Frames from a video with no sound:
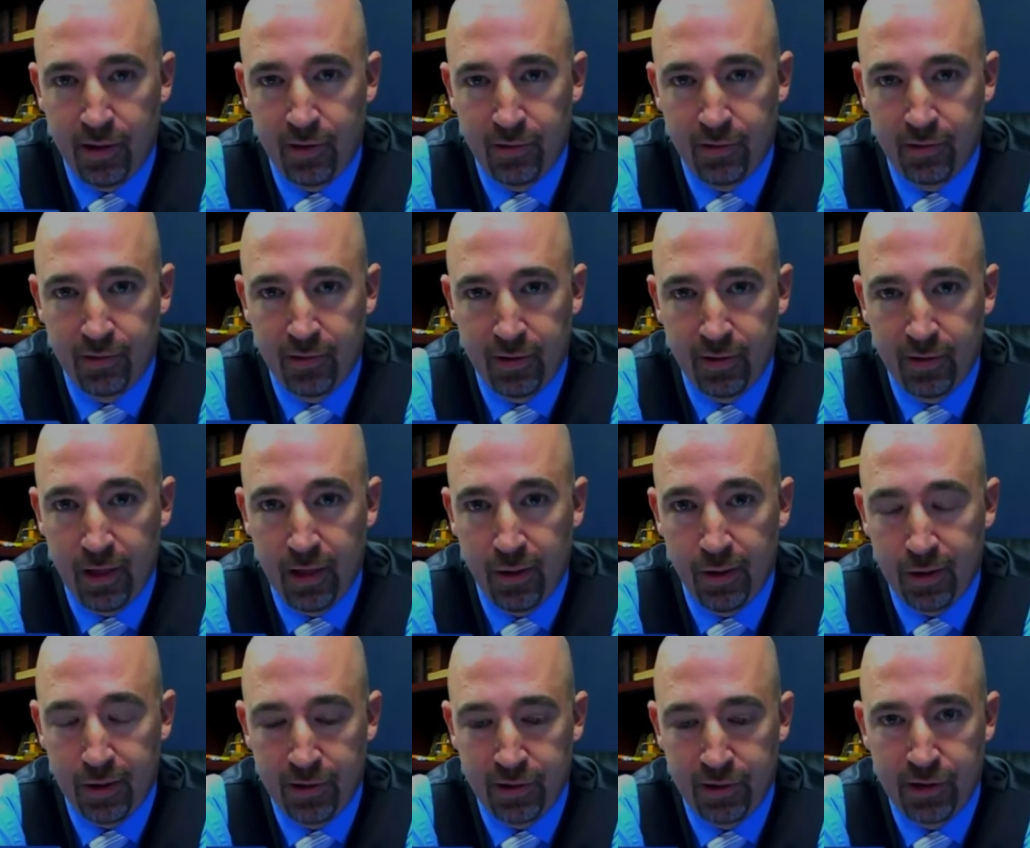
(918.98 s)
Kansas
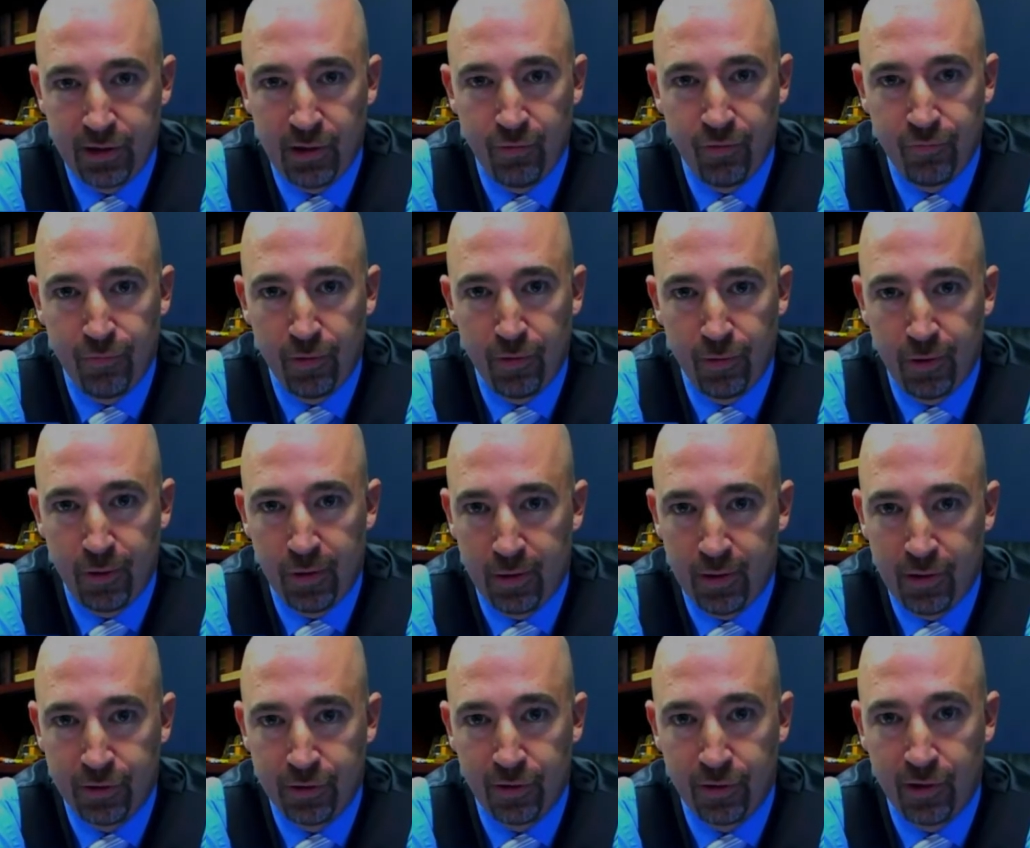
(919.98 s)
City Chiefs versus
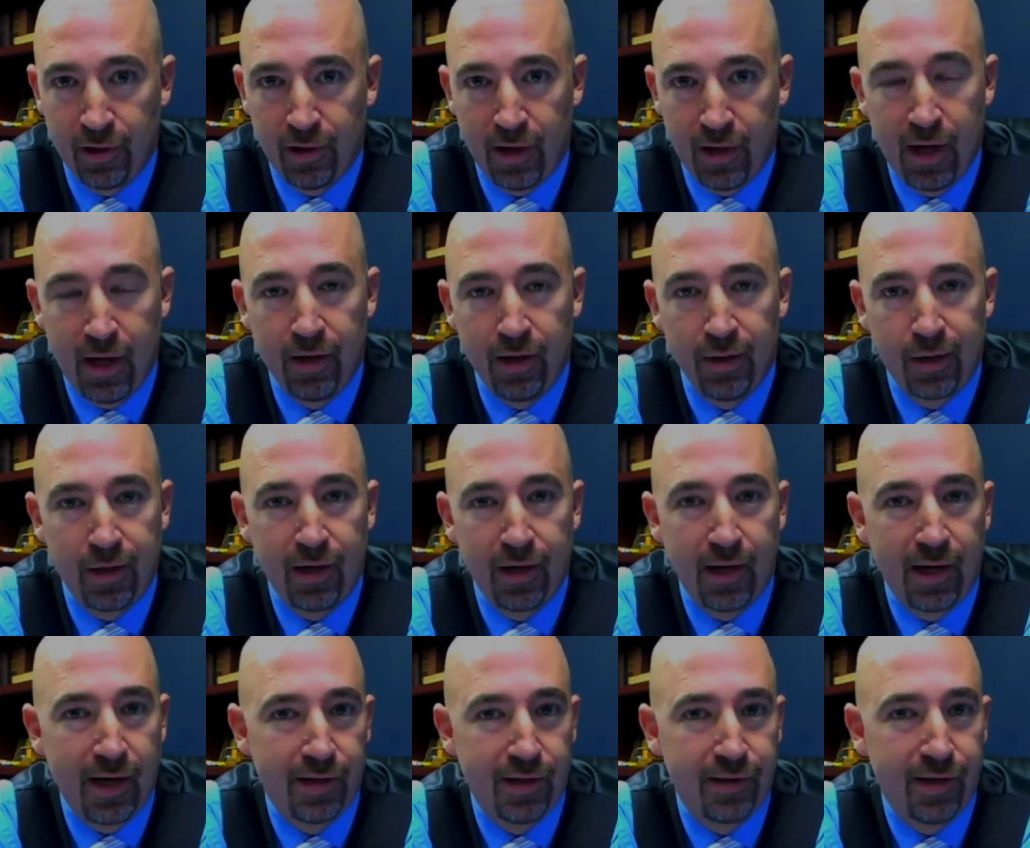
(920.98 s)
Detroit Lions, and I
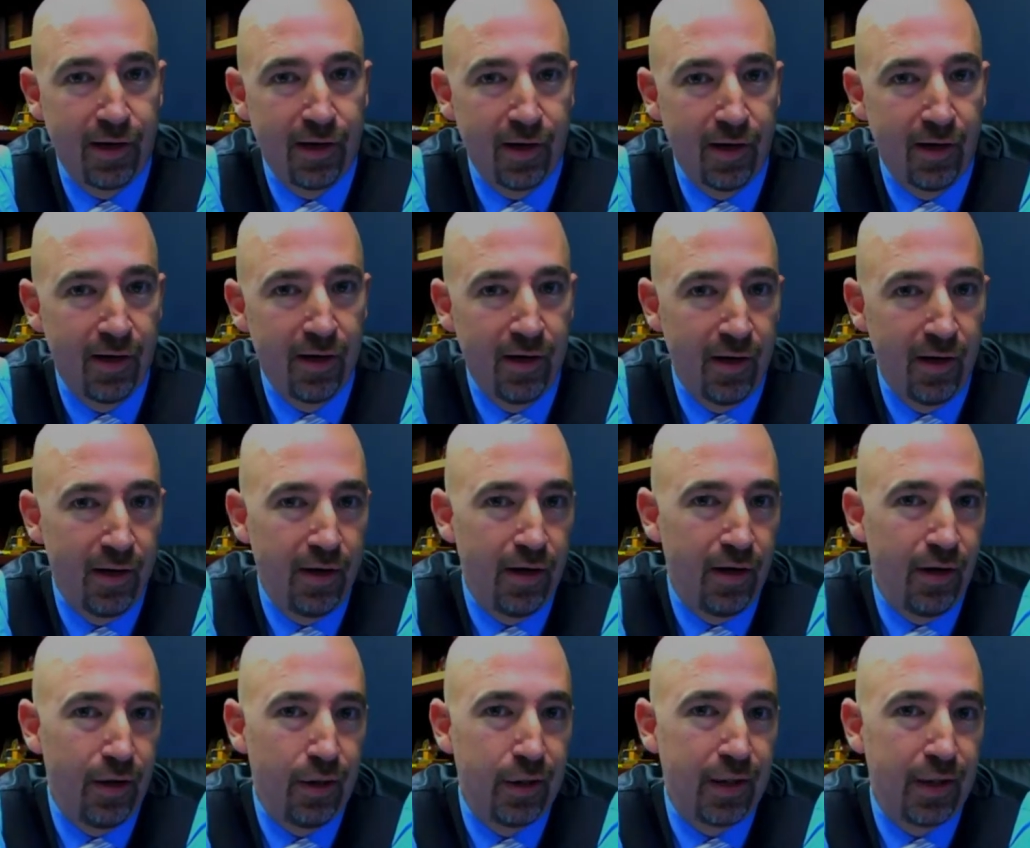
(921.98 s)
got there
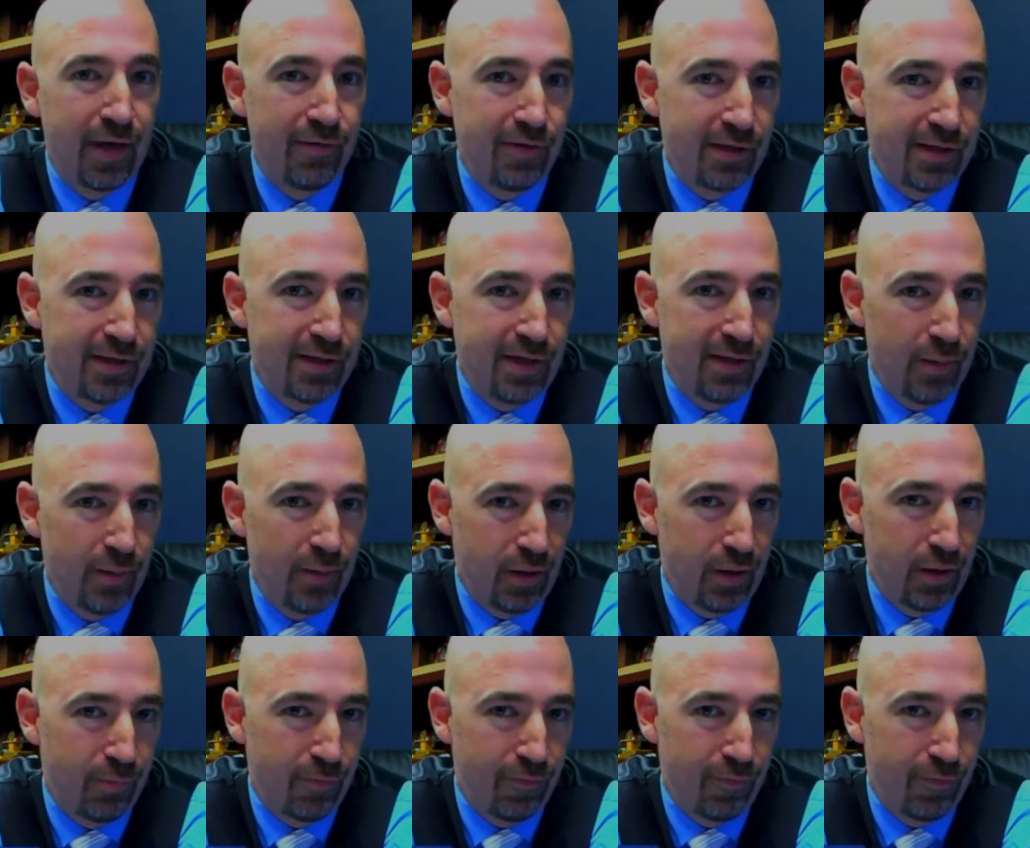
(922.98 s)
17 minutes
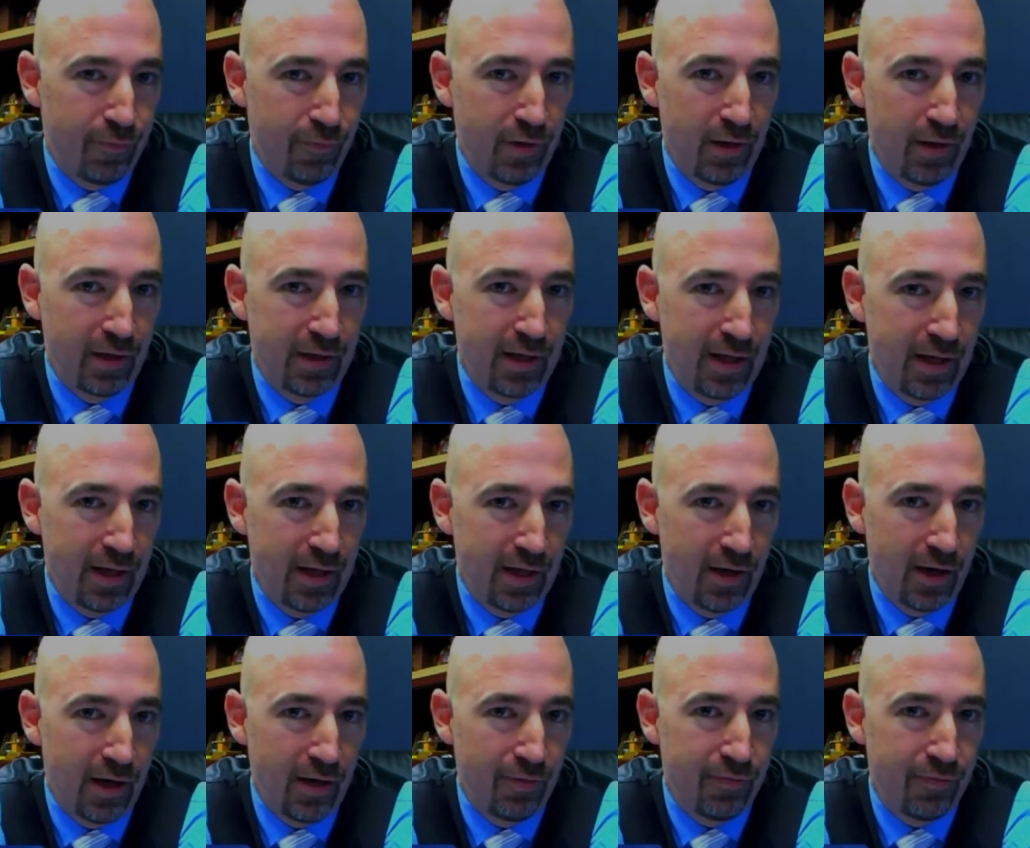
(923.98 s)
before
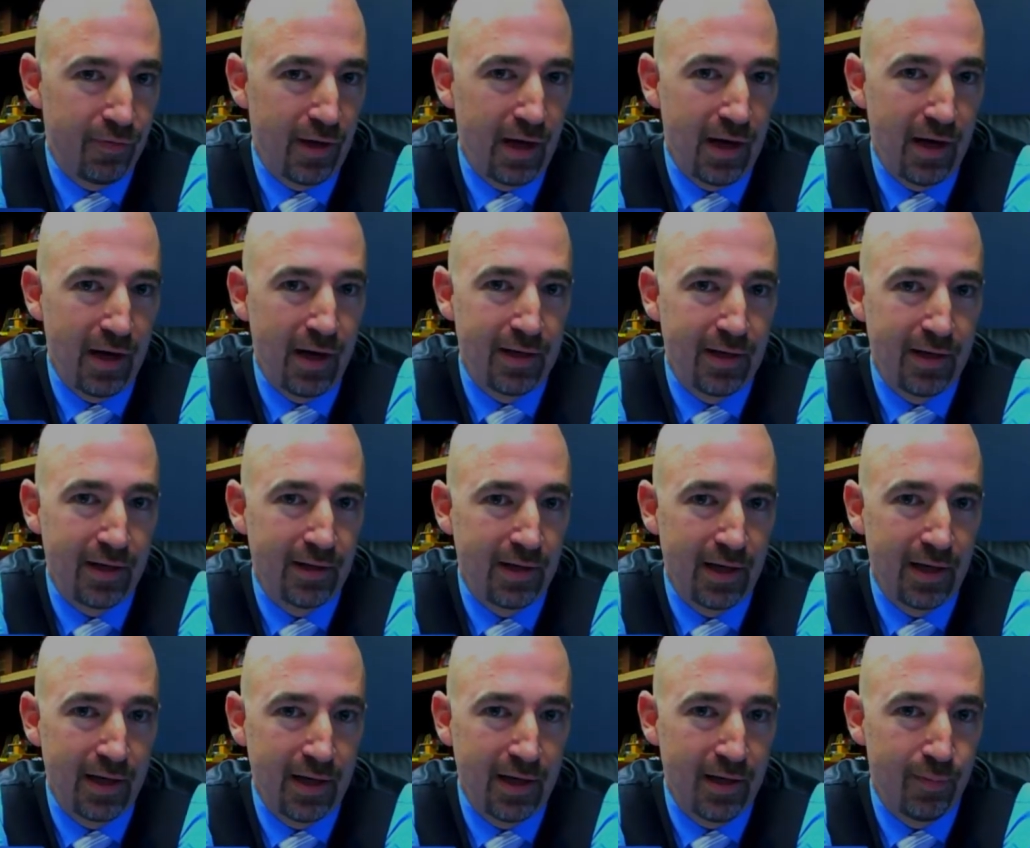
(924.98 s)
kickoff, and I didn't
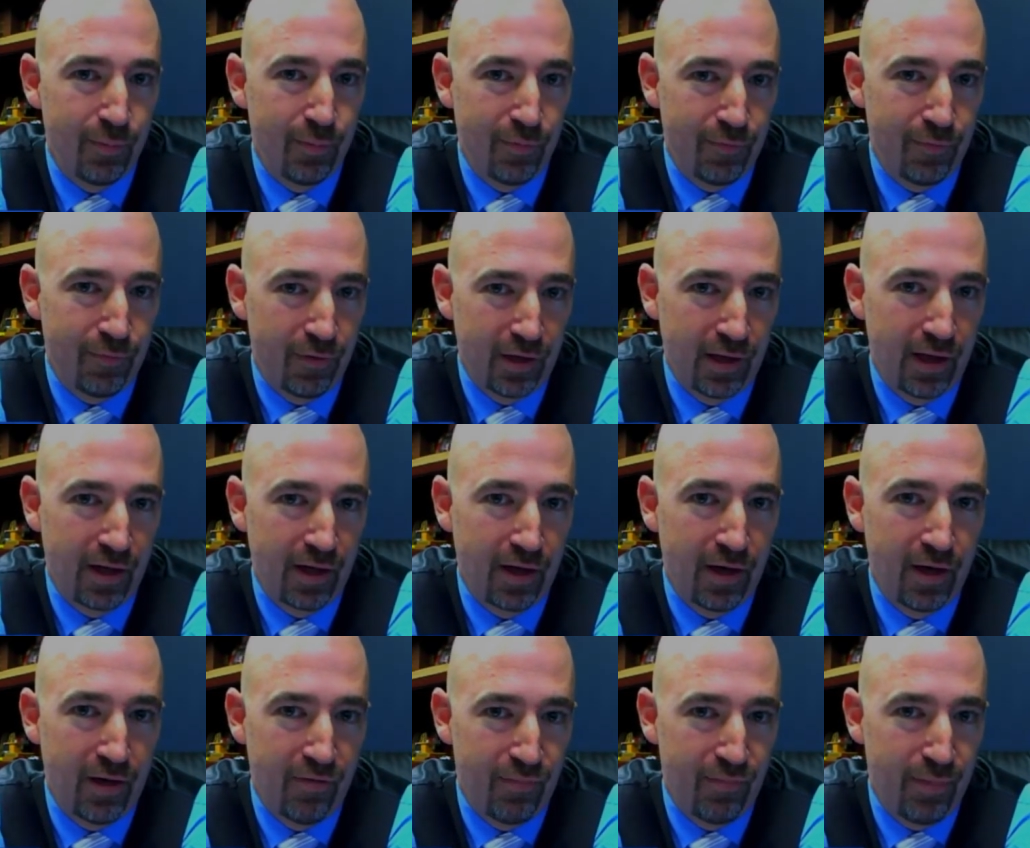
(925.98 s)
get in before
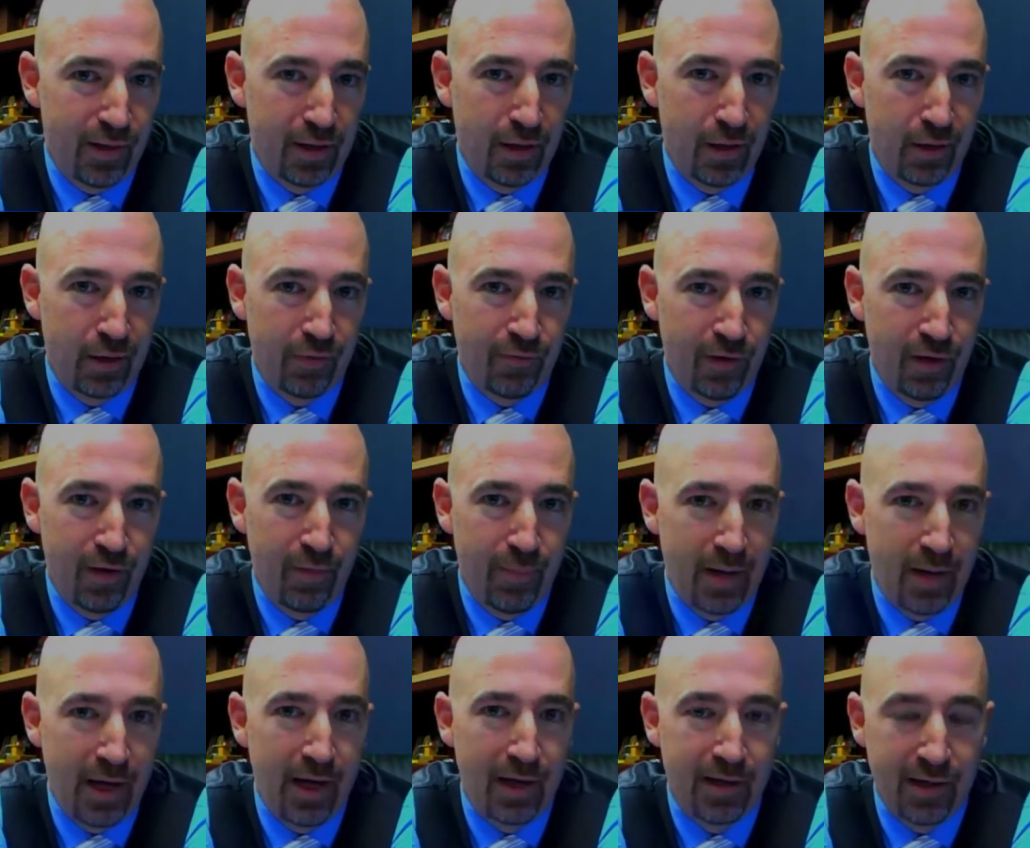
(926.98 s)
kickoff because of all the
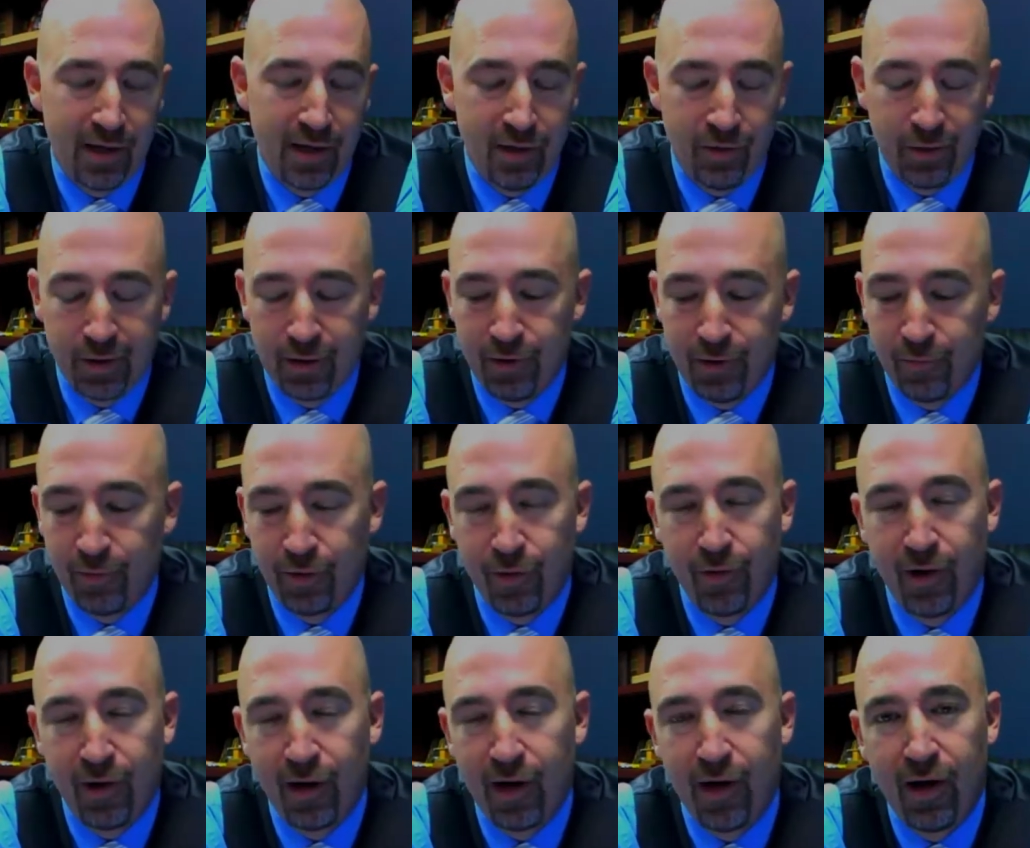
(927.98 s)
pat downs that were
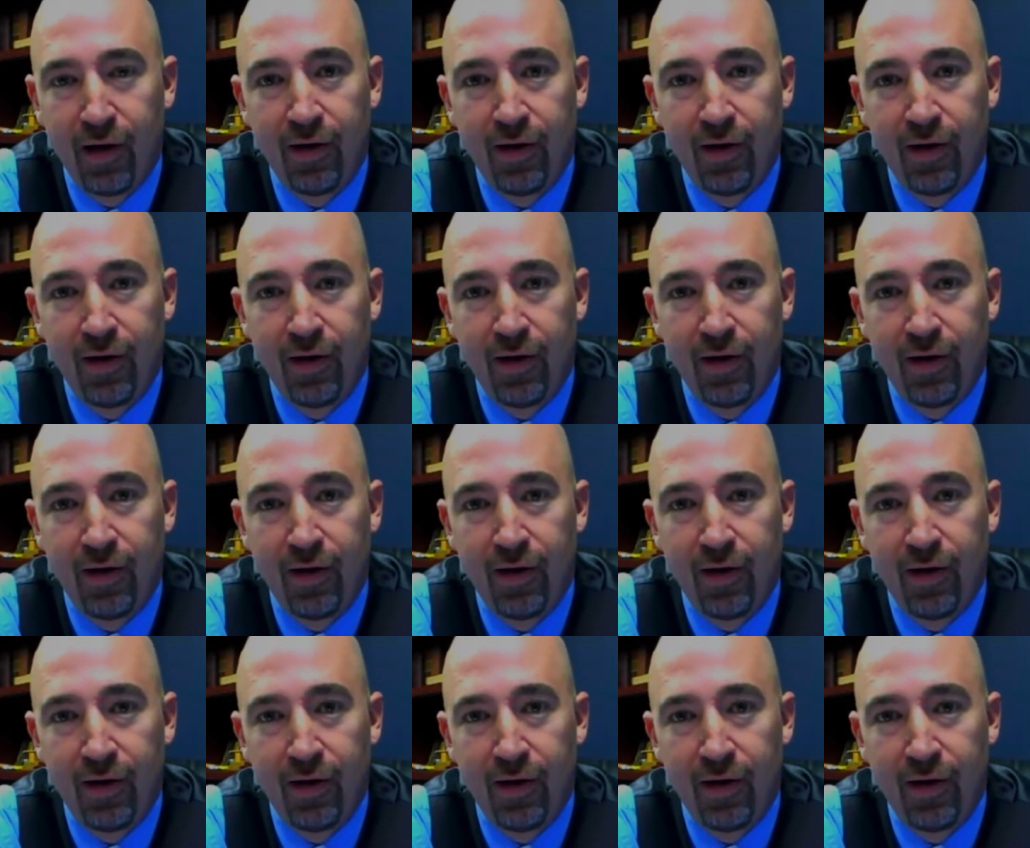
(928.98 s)
going on.